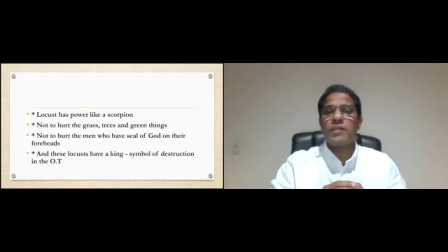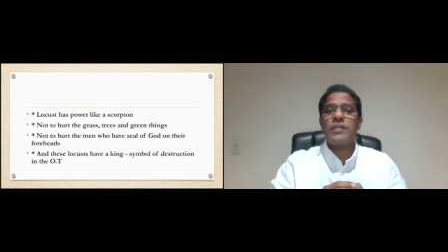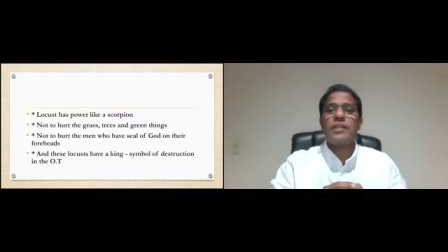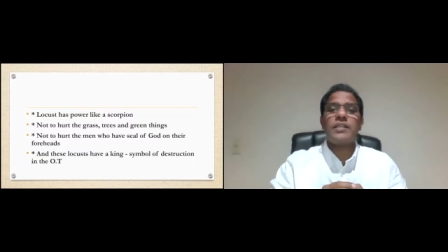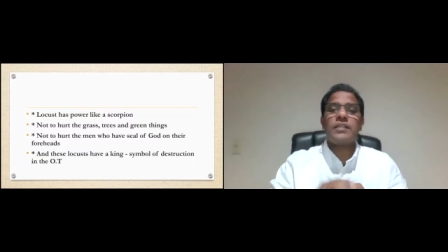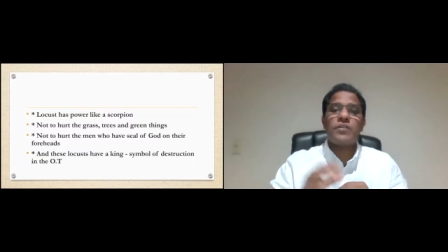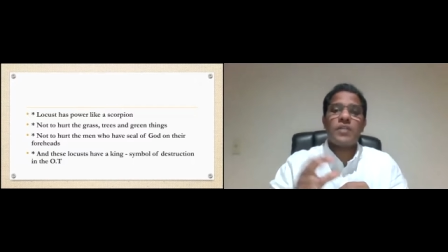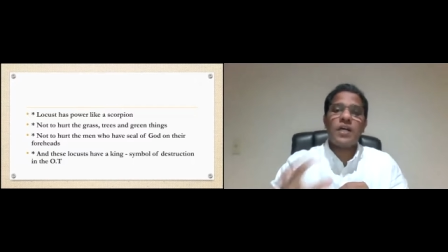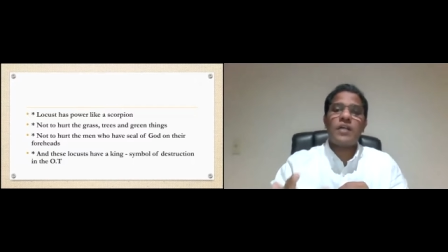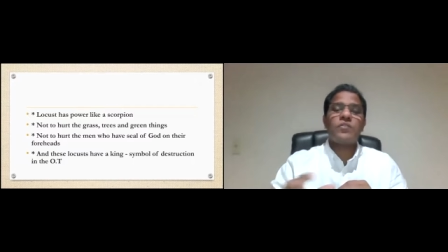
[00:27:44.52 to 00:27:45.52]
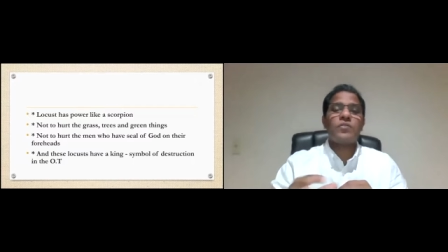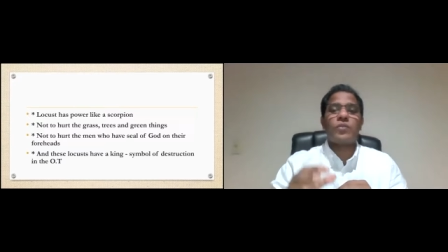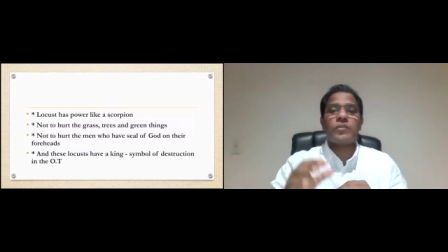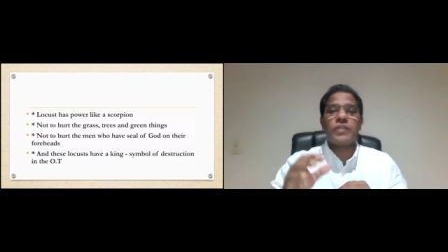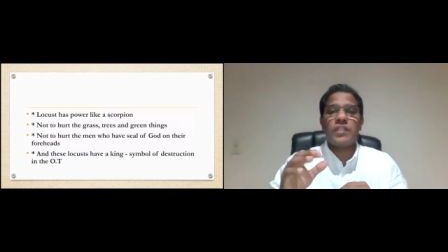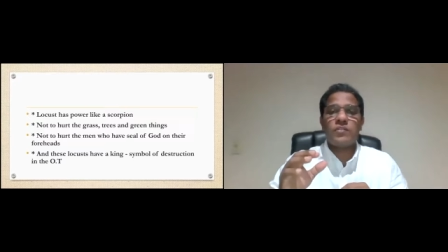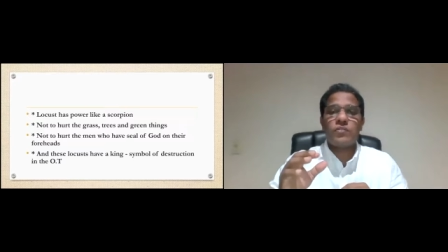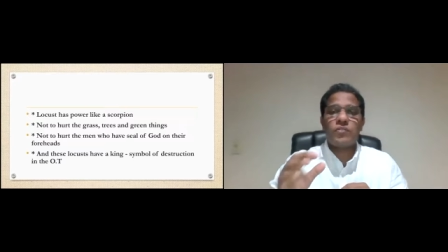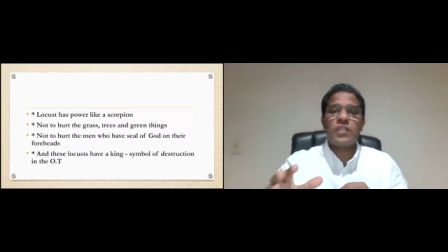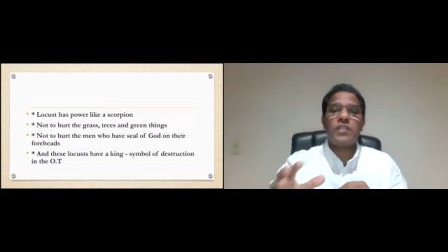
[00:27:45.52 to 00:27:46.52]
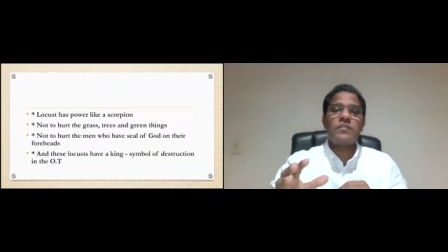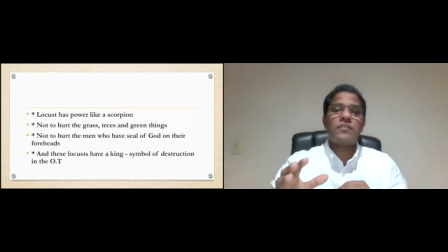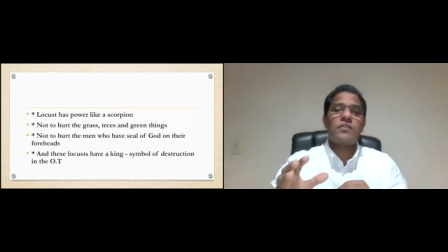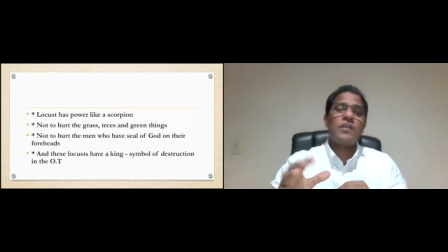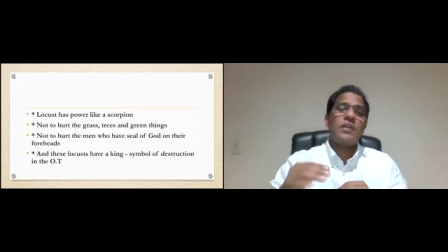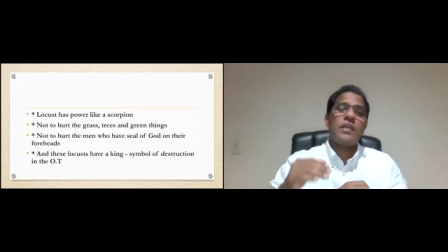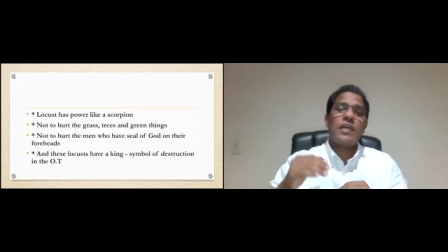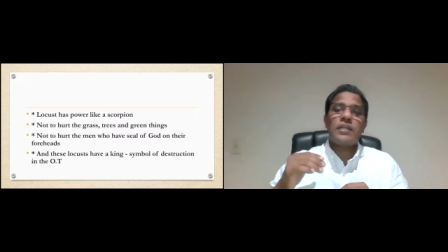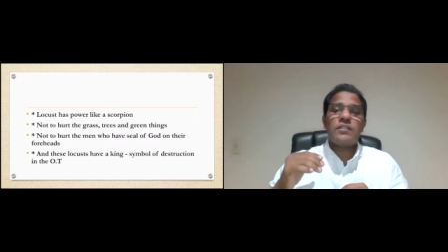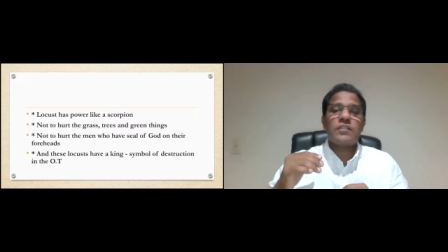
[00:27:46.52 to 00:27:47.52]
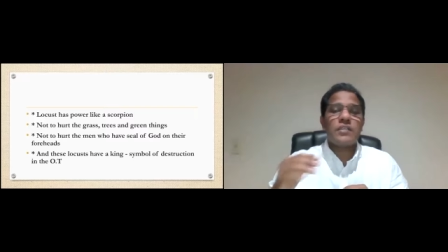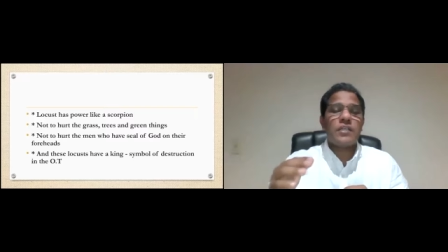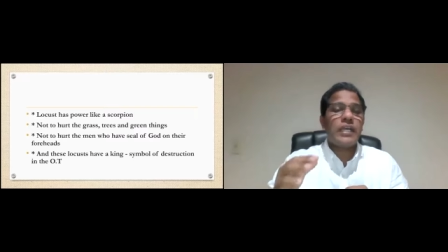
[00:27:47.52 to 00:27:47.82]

any grass or any trees and uh,